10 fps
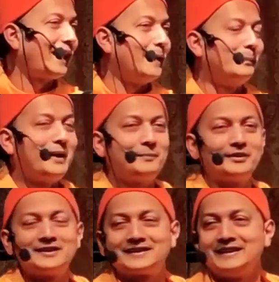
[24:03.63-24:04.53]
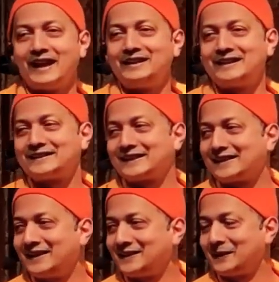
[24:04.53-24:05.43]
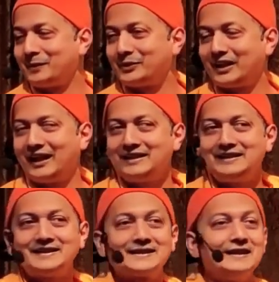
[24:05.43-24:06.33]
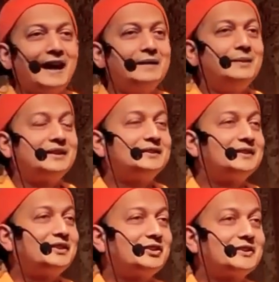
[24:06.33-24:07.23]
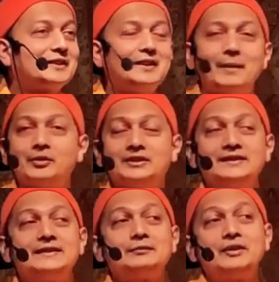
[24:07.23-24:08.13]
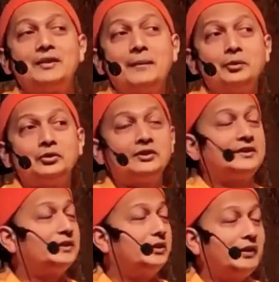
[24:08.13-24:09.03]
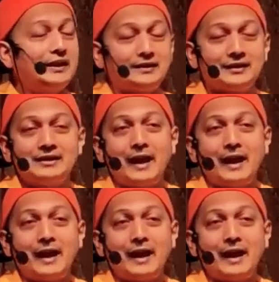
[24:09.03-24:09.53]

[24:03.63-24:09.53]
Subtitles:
and papers and gets excited about ideas and makes decisions about, this is the way I'm going to, this is great.